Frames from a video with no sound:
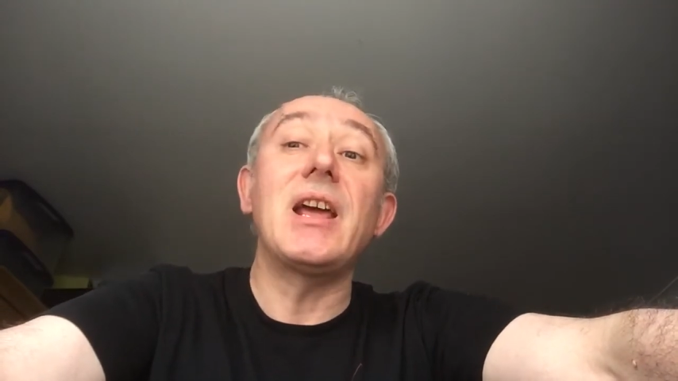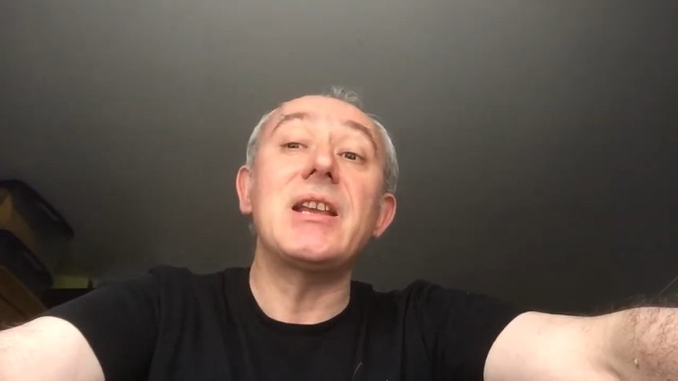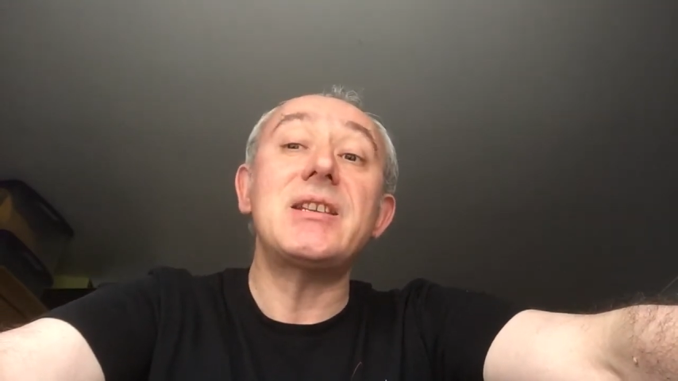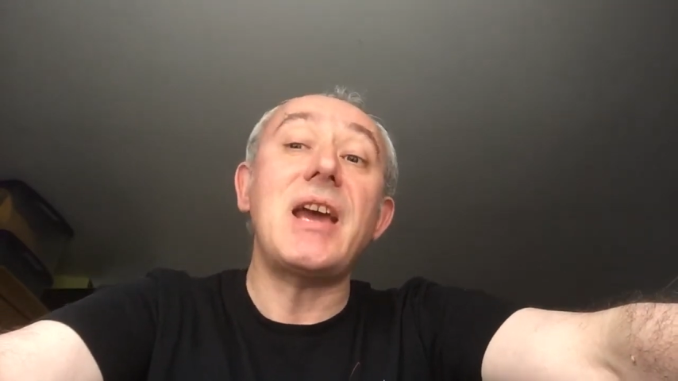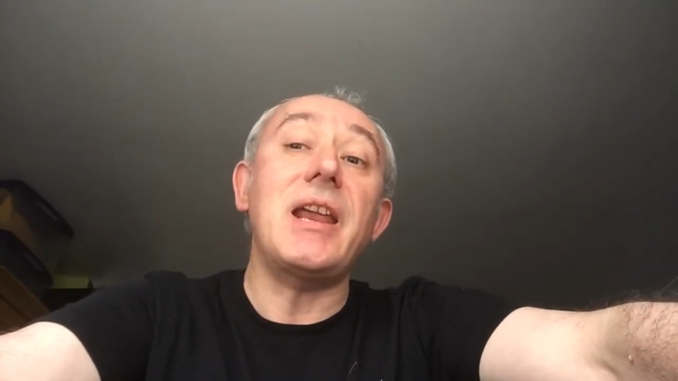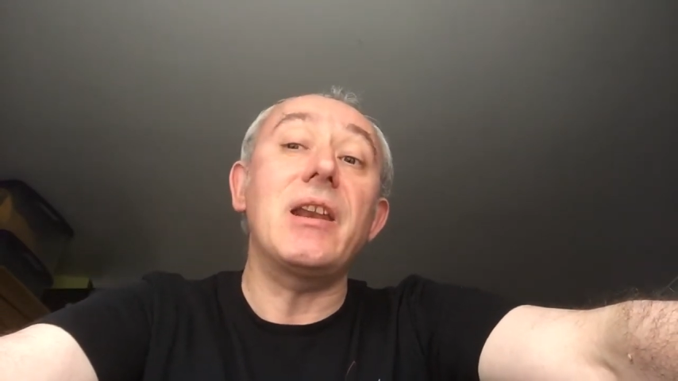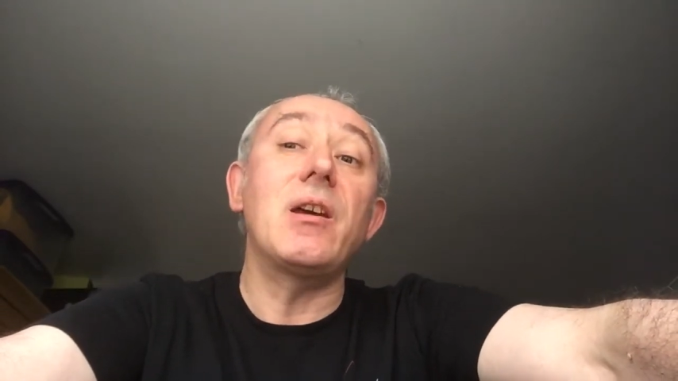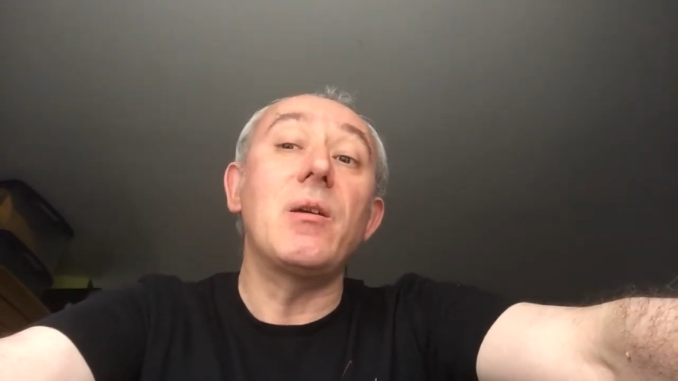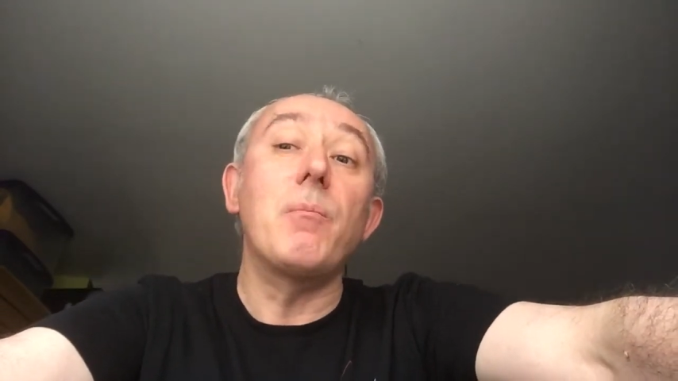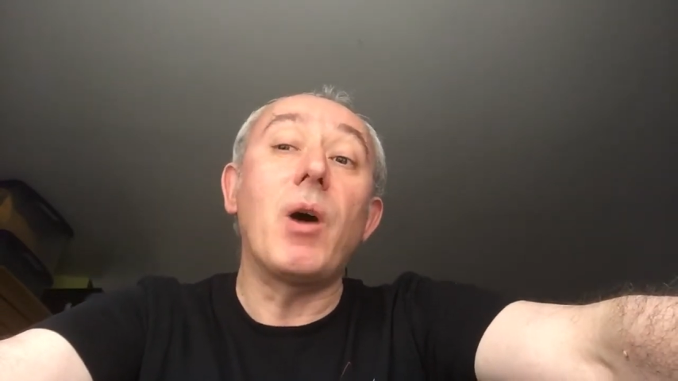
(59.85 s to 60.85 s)
10
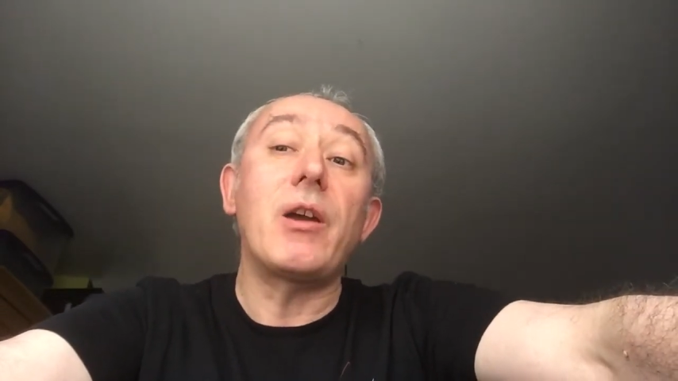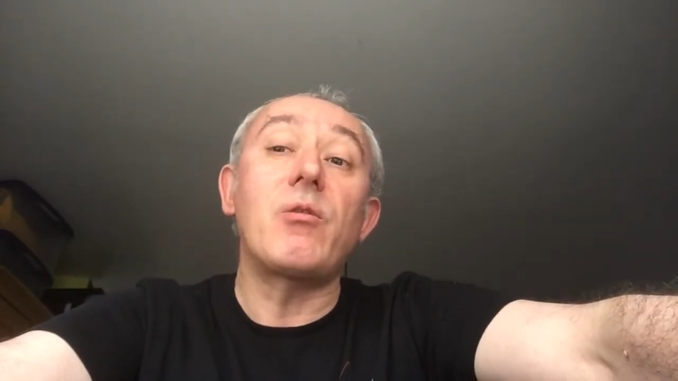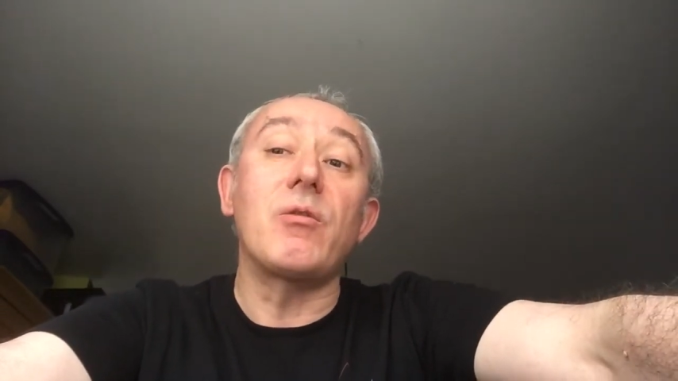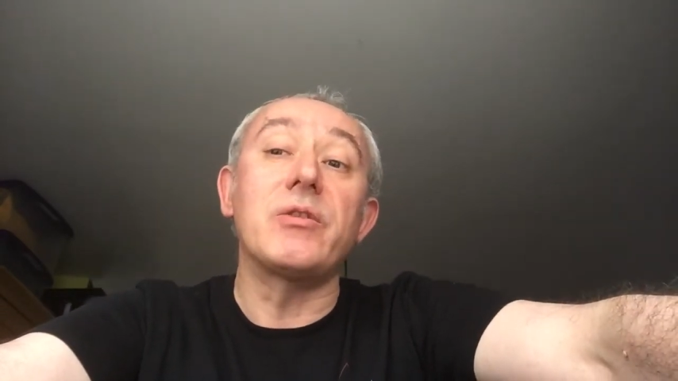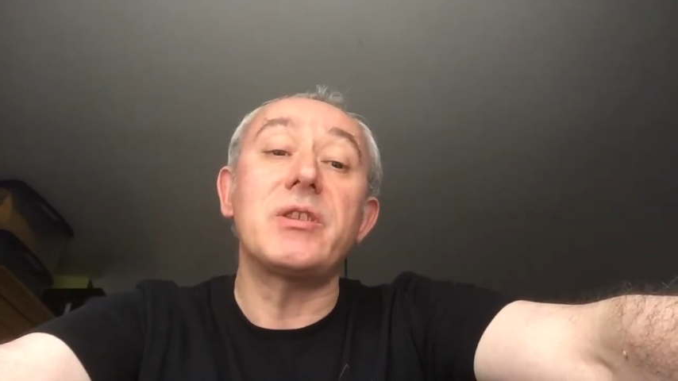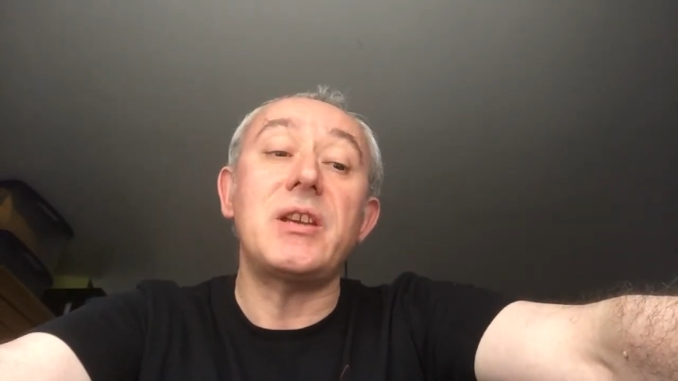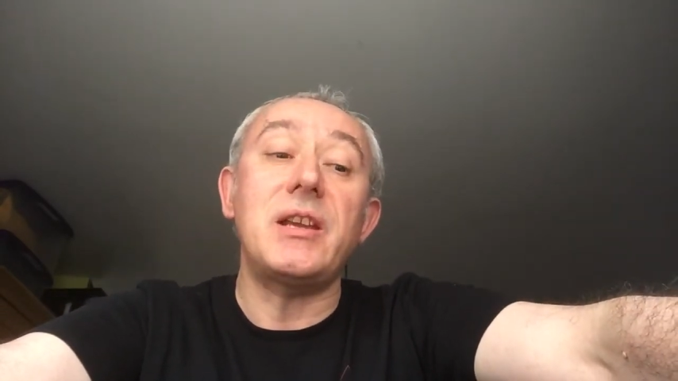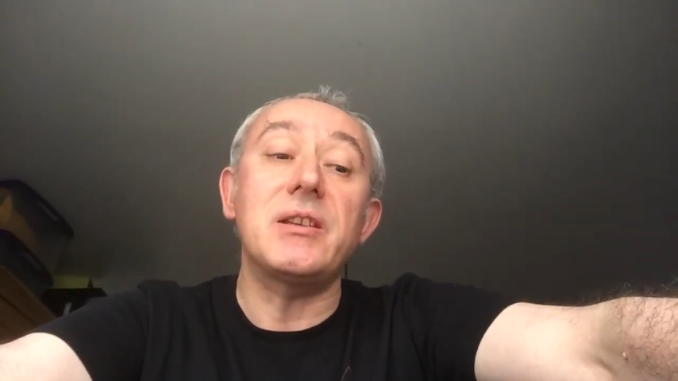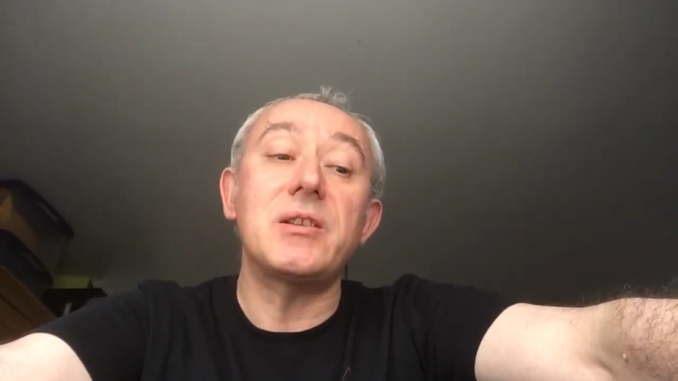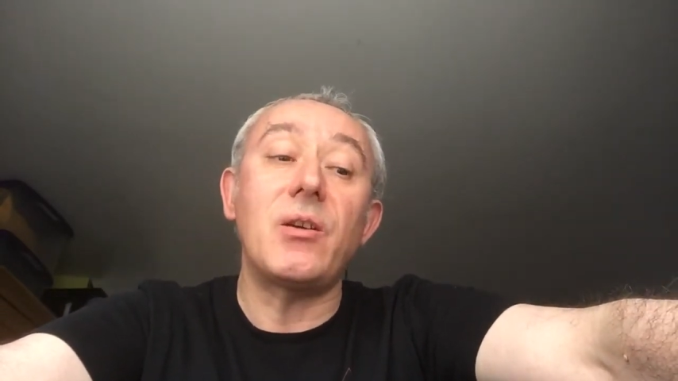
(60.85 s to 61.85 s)
microns in
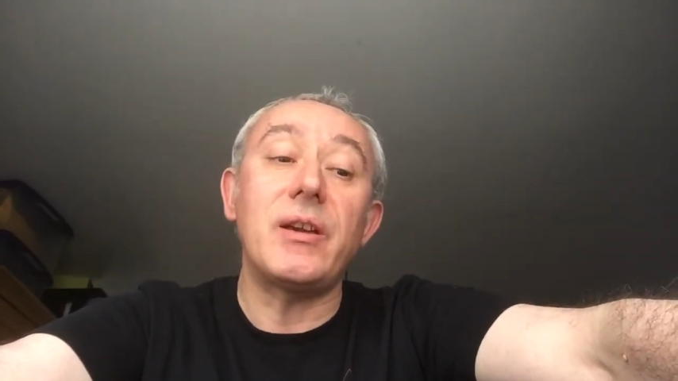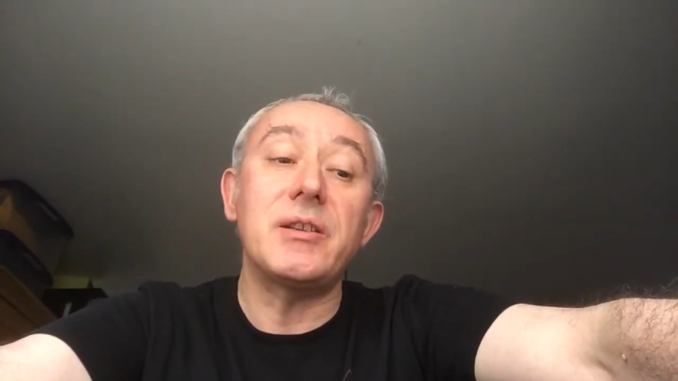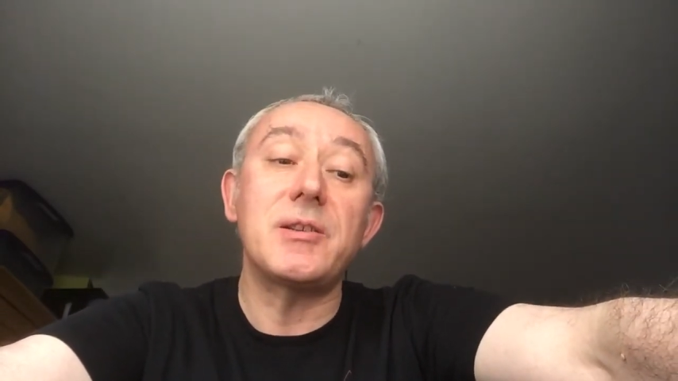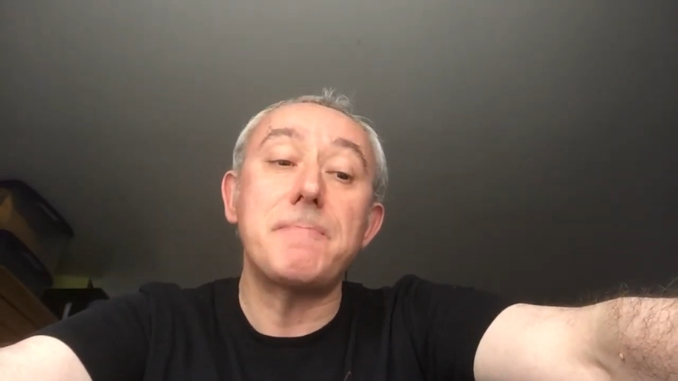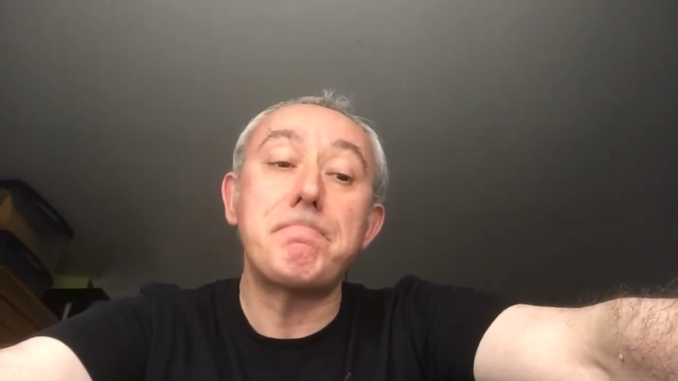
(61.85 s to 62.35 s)
size.